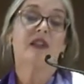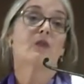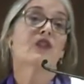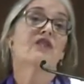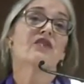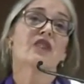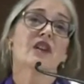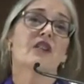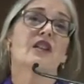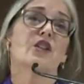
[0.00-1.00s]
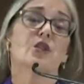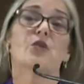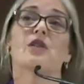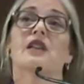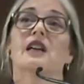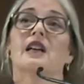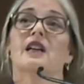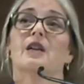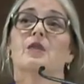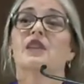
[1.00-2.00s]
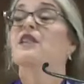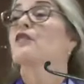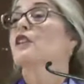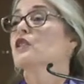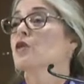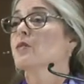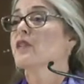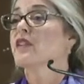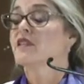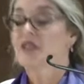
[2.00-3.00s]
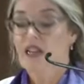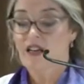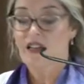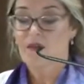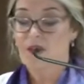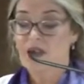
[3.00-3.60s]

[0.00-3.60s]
and within a very short period of time,